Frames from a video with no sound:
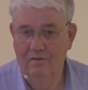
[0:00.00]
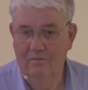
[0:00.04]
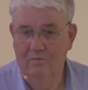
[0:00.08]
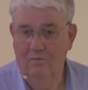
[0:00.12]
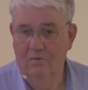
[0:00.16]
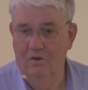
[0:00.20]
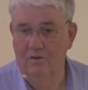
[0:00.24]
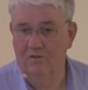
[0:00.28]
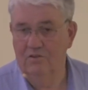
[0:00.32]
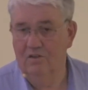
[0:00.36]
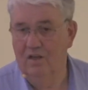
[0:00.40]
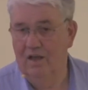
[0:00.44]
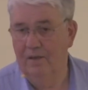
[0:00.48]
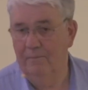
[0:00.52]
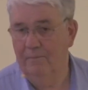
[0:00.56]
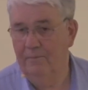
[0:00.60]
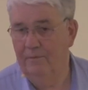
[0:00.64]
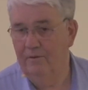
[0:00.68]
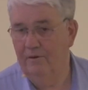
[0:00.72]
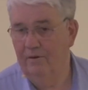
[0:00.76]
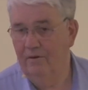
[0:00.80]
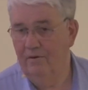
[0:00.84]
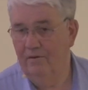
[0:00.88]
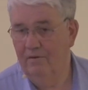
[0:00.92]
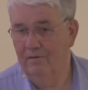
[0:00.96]
What's
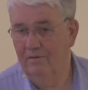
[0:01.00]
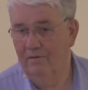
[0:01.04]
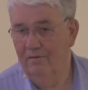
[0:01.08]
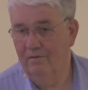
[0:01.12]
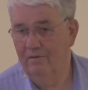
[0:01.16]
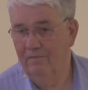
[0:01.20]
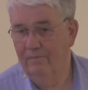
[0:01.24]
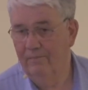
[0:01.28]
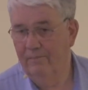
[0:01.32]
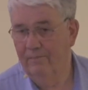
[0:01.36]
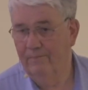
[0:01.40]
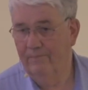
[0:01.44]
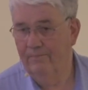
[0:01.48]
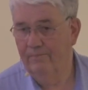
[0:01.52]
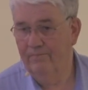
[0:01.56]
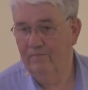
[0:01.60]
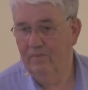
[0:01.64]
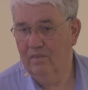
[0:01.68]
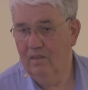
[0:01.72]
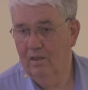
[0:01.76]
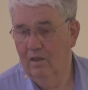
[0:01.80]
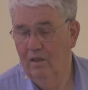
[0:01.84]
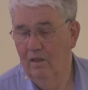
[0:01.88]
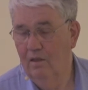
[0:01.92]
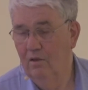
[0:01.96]
happened?
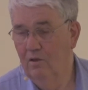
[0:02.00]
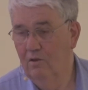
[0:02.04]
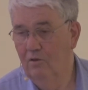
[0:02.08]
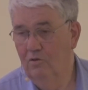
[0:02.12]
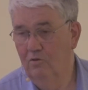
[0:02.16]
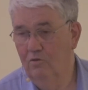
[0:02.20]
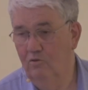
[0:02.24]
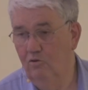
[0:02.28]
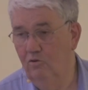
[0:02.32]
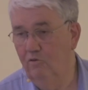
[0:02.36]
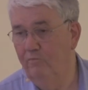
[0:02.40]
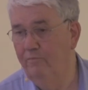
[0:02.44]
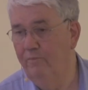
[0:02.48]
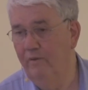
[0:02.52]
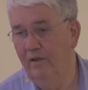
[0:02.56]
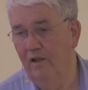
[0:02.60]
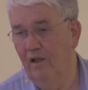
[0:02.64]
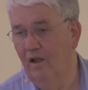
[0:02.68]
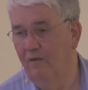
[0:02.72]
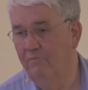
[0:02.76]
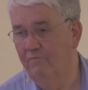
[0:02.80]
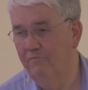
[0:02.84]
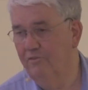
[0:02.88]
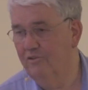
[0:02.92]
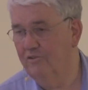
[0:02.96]
You've
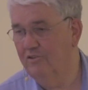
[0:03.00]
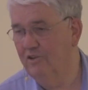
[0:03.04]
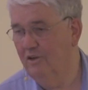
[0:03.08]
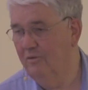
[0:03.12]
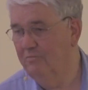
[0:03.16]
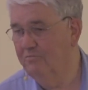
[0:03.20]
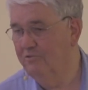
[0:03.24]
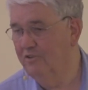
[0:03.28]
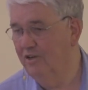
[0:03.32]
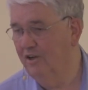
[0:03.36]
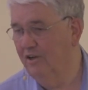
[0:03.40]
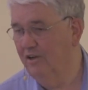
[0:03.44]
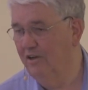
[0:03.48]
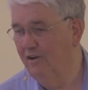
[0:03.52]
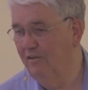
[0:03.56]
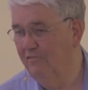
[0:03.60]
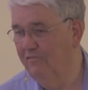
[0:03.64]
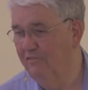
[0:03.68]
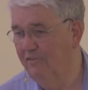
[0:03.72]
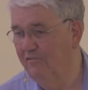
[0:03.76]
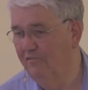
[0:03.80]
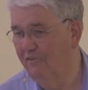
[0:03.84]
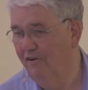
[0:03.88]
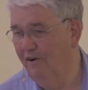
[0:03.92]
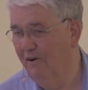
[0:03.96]
become the subject
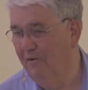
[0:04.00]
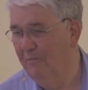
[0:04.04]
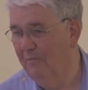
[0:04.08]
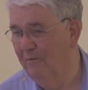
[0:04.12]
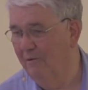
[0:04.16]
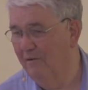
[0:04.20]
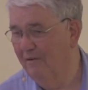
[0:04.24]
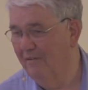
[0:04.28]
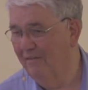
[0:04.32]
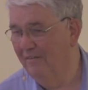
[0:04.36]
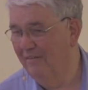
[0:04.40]
of the verb.